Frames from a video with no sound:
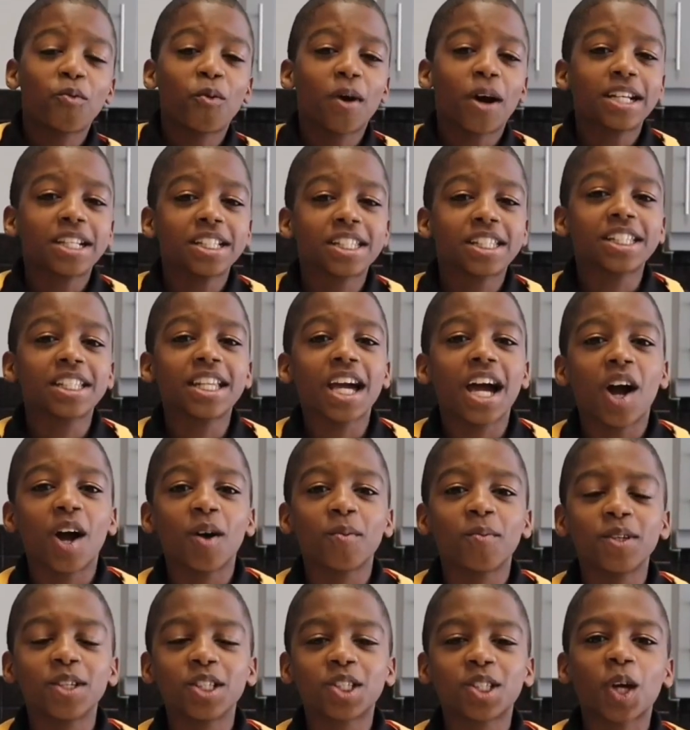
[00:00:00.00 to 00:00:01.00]
everyone, today
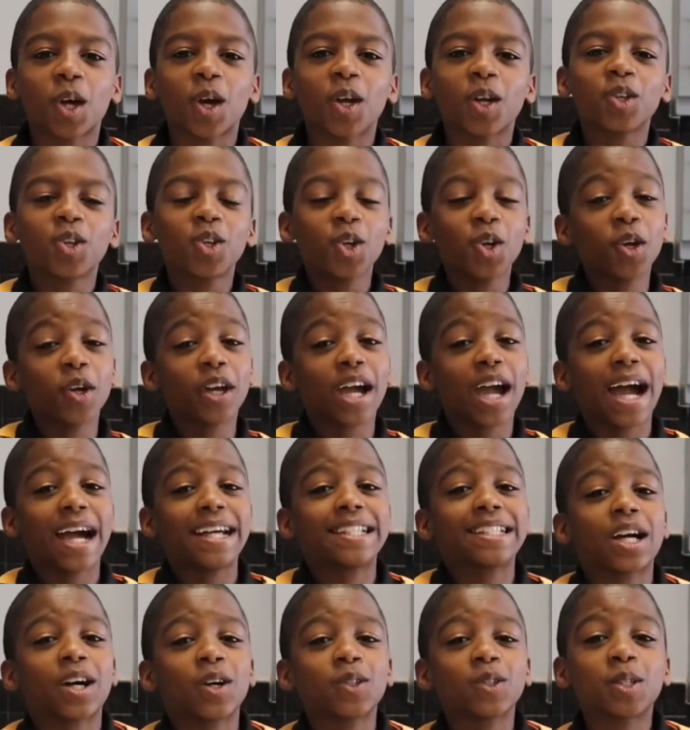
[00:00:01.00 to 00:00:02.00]
I'll be showing you
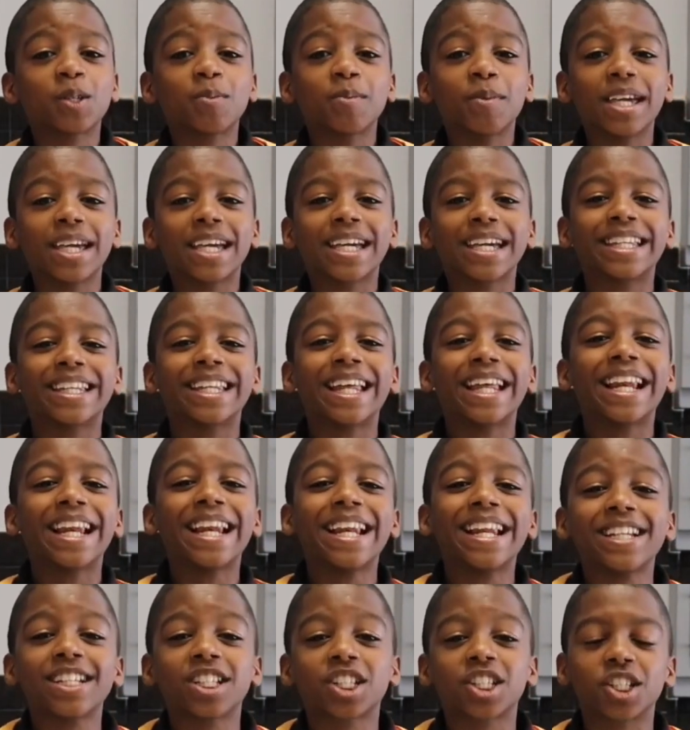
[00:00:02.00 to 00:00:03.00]
guys how to make a
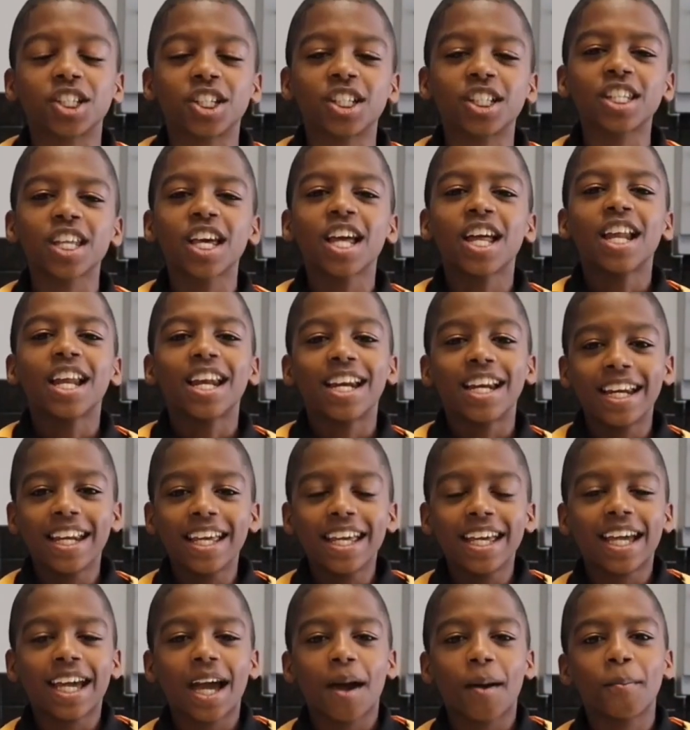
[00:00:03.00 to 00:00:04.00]
delicious
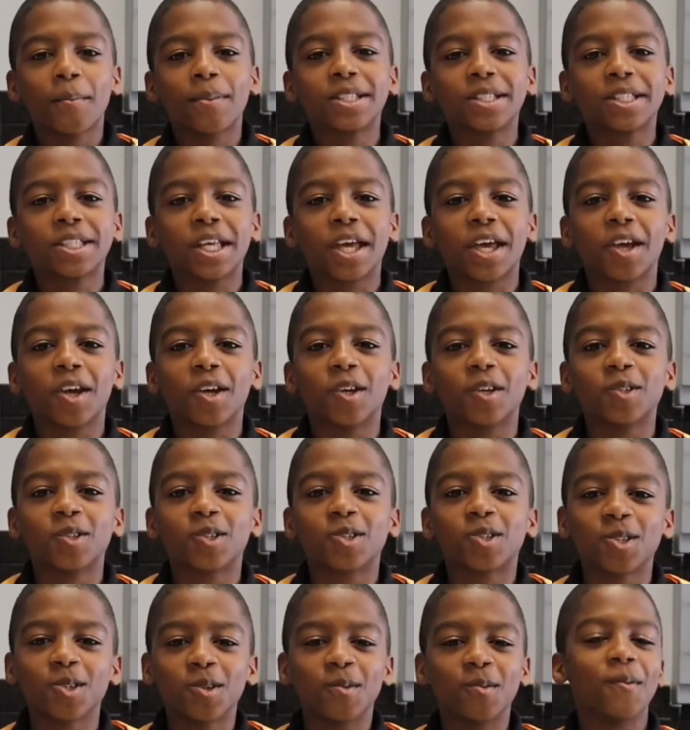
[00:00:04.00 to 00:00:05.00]
leek and potato
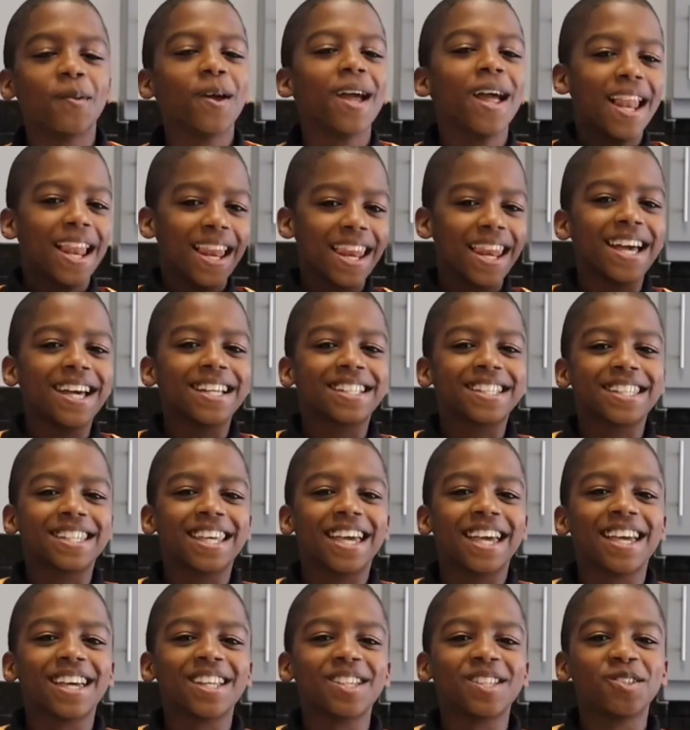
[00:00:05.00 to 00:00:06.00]
soup. Let's
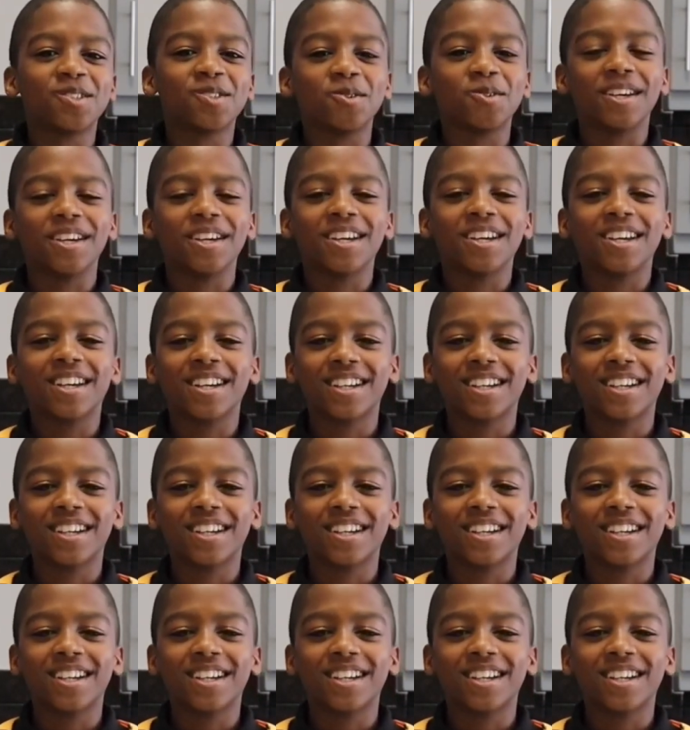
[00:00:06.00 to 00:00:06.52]
get into it.